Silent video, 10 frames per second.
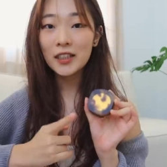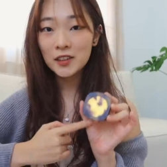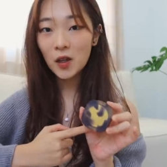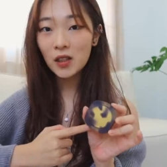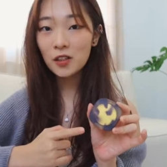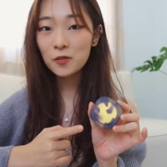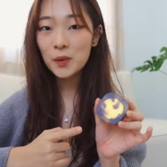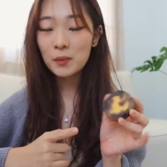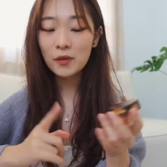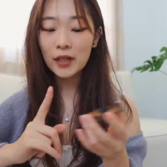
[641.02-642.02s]
I saw a lot of
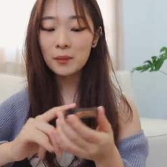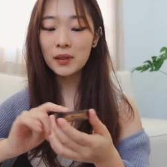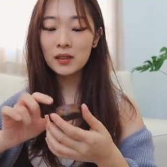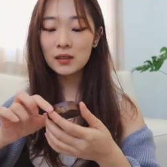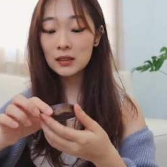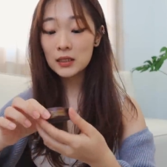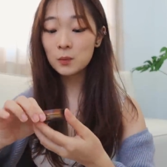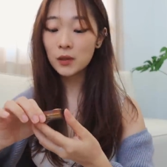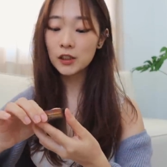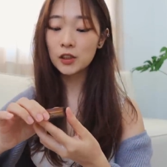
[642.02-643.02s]
people recommending this
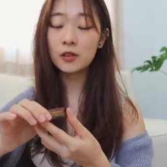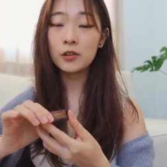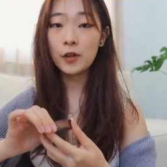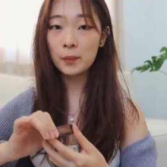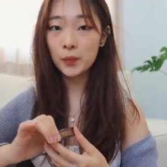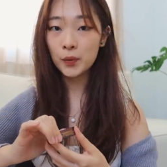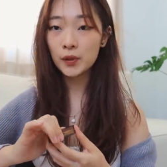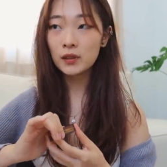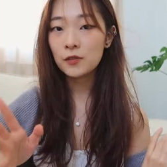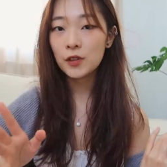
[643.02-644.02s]
blush on
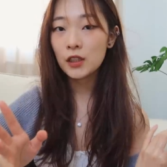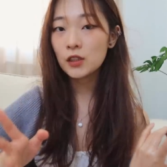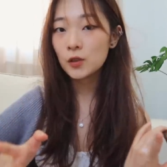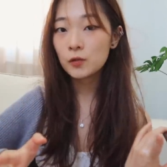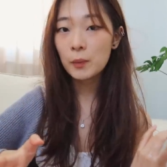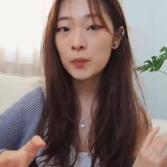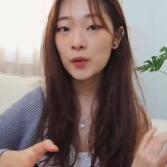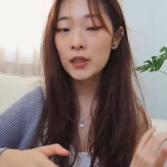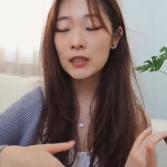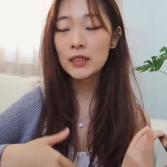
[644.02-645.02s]
Redbook. If you didn't know,
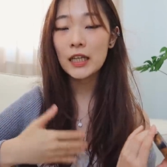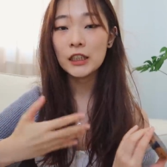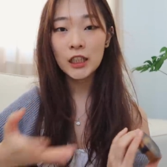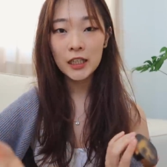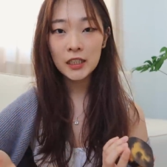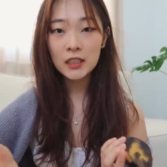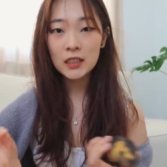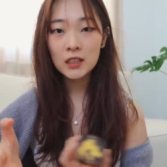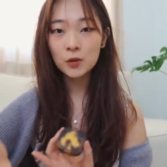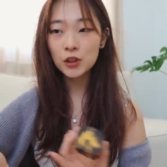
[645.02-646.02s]
Redbook is a Chinese
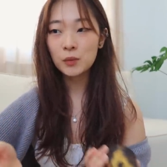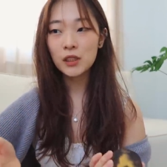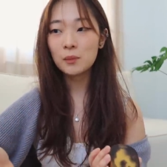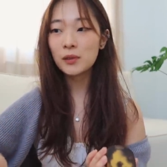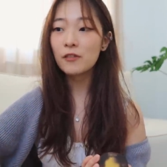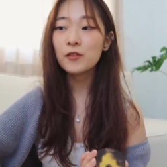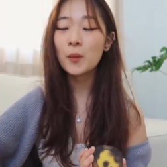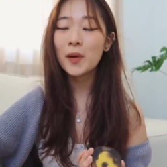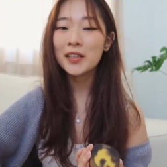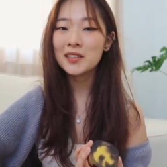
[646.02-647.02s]
social media
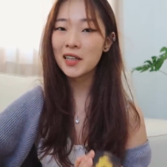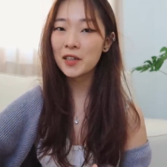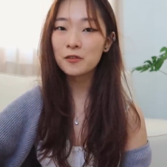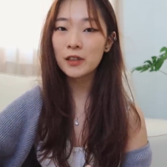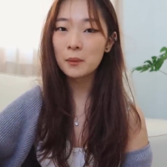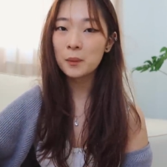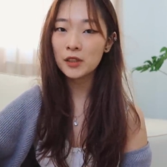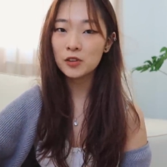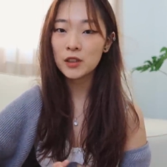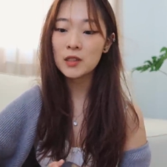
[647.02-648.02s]
platform and it's kind of like
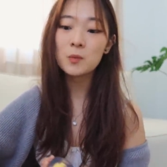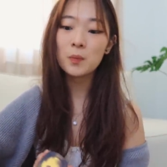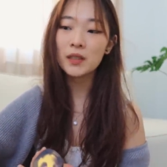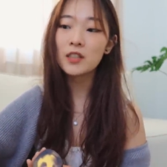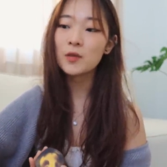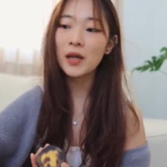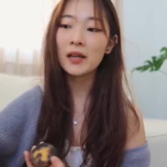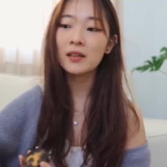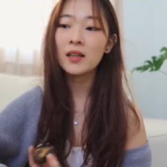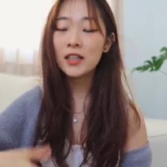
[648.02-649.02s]
Pinterest, but you
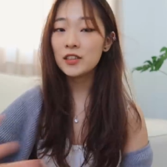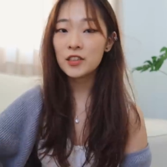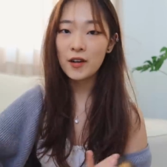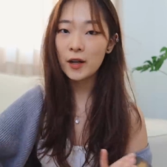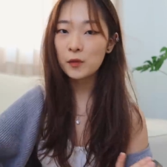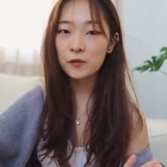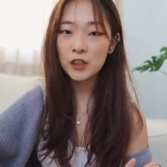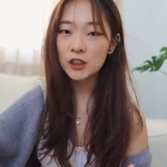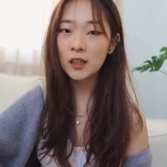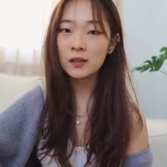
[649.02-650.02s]
can interact with
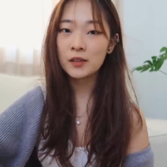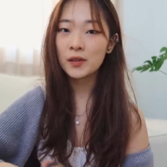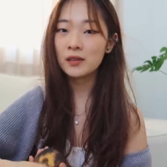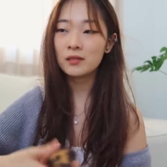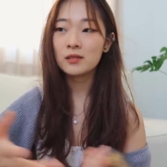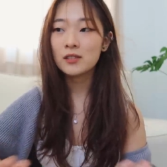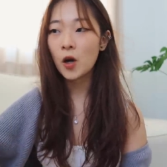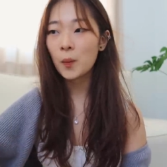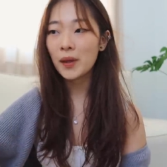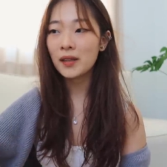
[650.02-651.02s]
each other, you can
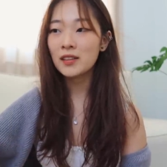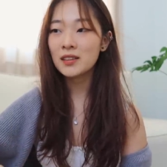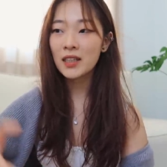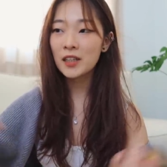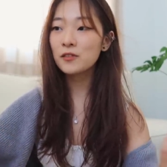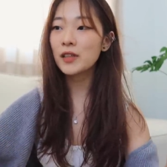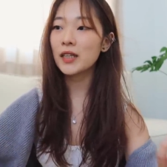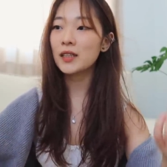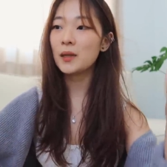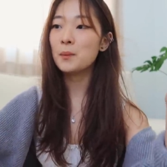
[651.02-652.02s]
comment. It's kind of
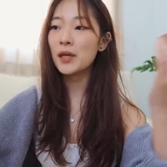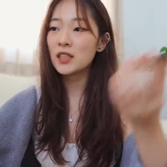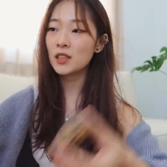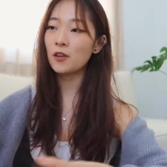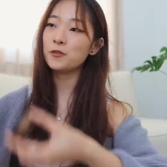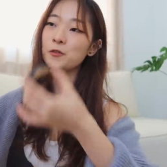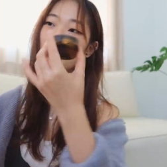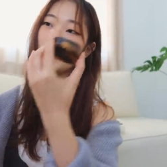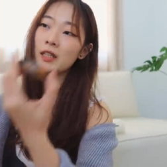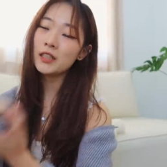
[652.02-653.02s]
like a mix of
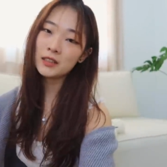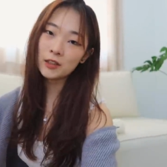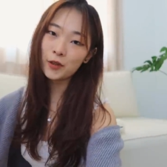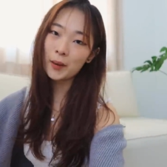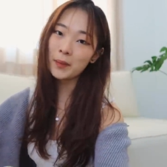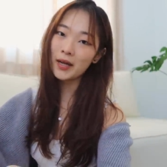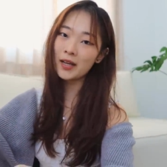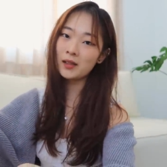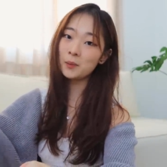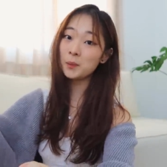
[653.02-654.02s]
Instagram and